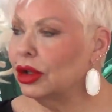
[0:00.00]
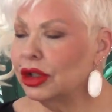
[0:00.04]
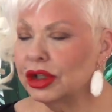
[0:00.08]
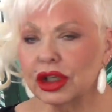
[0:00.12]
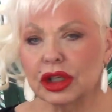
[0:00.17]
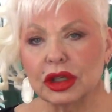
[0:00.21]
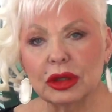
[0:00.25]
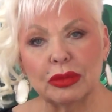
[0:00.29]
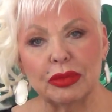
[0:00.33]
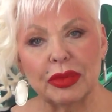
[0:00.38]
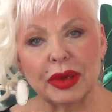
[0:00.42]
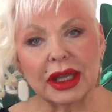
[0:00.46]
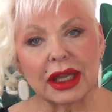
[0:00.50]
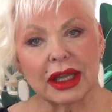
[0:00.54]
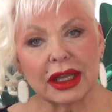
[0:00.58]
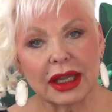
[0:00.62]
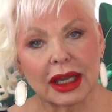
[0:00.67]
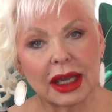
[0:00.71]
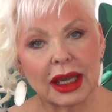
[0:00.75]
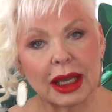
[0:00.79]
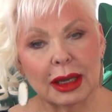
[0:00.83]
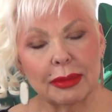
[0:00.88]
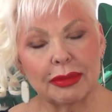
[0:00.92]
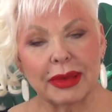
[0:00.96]
I want you to pick
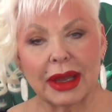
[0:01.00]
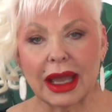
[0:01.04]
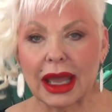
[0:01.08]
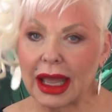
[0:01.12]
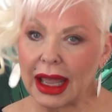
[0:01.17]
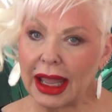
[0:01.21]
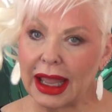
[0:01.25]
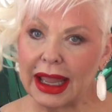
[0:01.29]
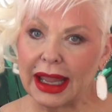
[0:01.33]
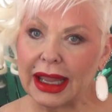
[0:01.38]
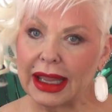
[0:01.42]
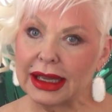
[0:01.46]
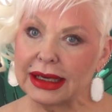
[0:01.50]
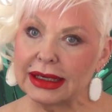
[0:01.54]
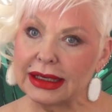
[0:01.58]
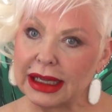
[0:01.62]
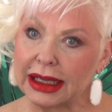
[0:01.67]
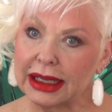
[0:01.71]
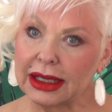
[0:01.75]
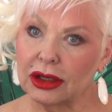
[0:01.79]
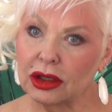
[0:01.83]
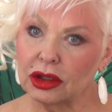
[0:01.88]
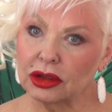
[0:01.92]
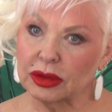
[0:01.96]
up a
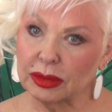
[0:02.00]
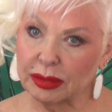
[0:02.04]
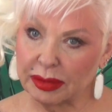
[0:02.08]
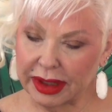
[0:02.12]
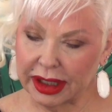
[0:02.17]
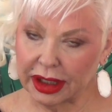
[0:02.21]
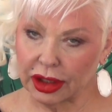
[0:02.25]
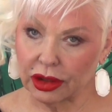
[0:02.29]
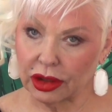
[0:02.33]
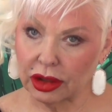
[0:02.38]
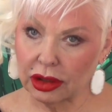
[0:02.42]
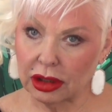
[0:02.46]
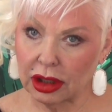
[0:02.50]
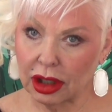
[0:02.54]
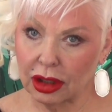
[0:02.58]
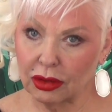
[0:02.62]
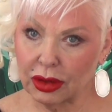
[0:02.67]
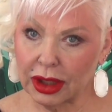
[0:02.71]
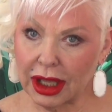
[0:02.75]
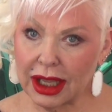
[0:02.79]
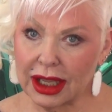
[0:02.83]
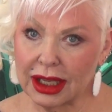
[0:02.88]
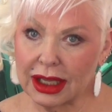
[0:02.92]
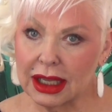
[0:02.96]
handheld mirror,
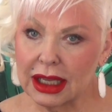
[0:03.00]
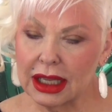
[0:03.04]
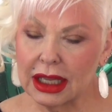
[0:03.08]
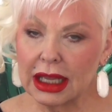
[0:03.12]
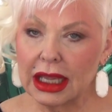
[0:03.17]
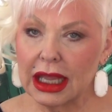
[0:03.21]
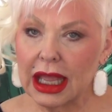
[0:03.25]
okay?